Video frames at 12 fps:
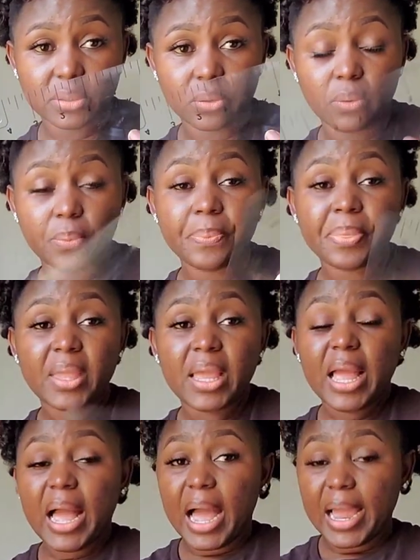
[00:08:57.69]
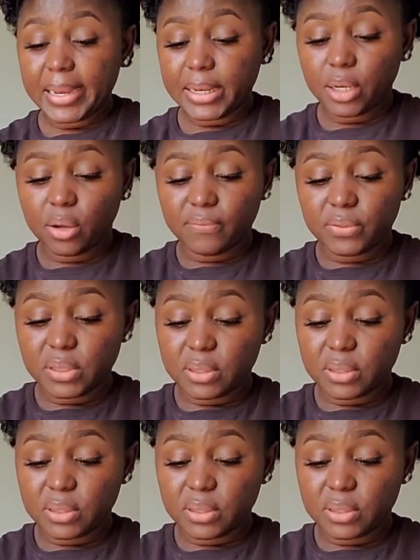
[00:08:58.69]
So I love